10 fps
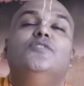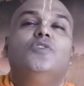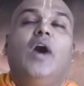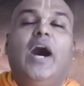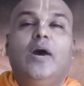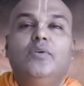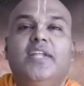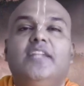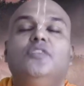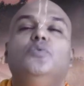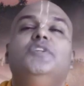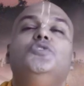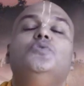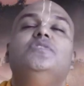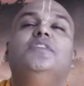So how then do we
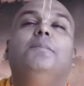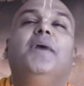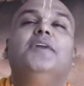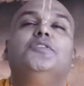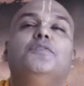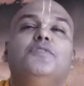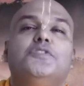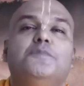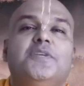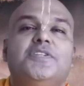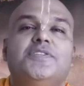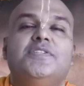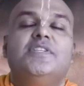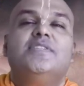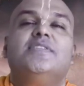choose the path of
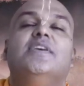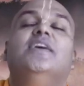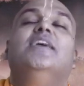auspiciousness?